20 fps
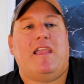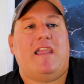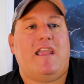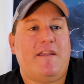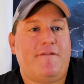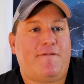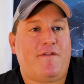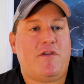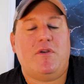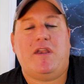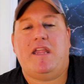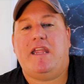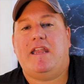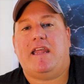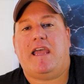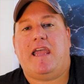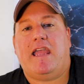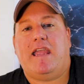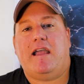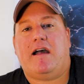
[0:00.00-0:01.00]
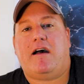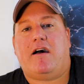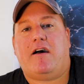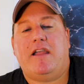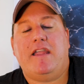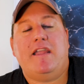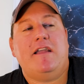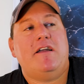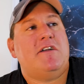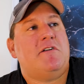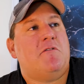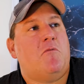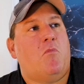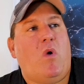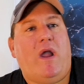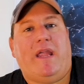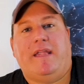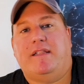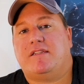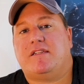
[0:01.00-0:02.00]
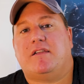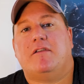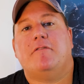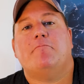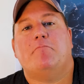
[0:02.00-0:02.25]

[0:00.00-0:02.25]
If you need AI, wait.